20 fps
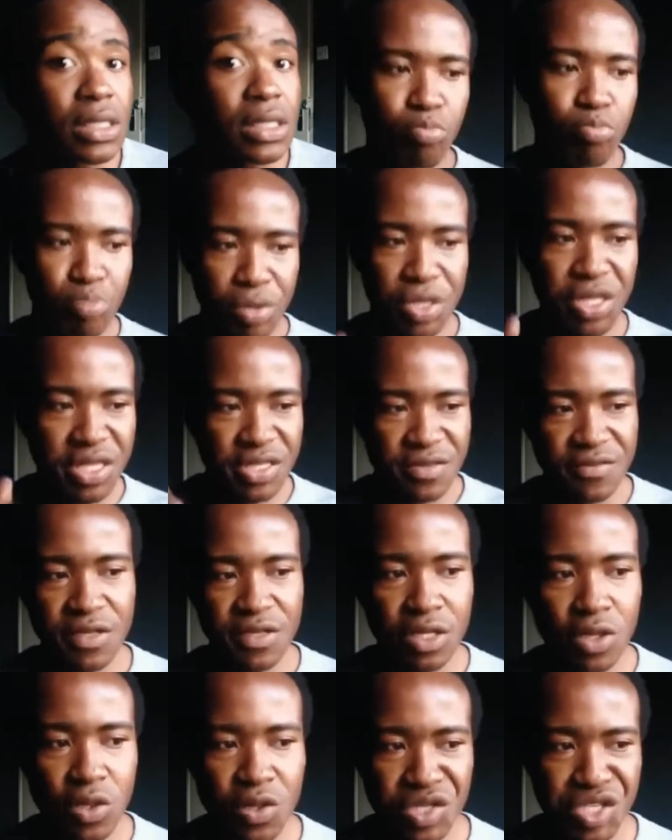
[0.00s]
But this
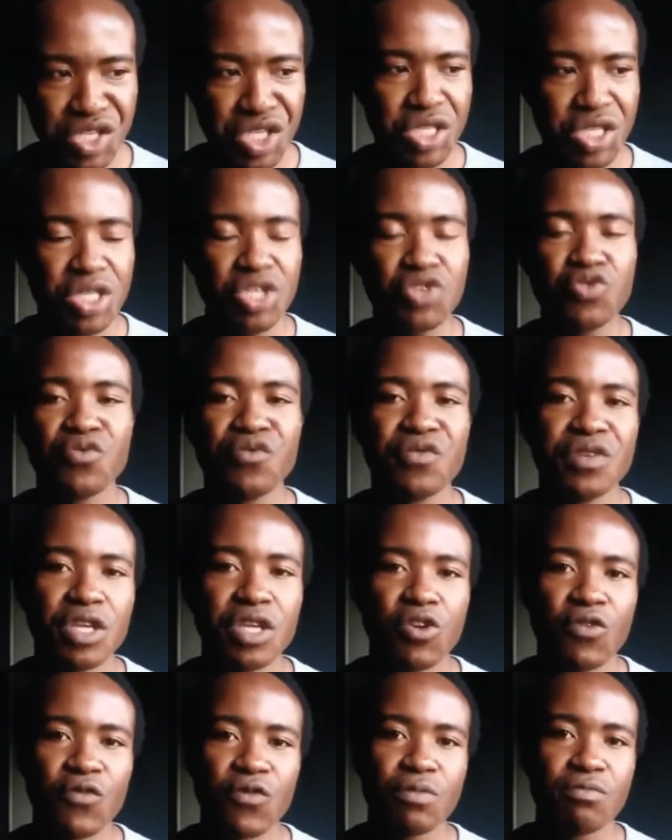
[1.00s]
video is just a new video for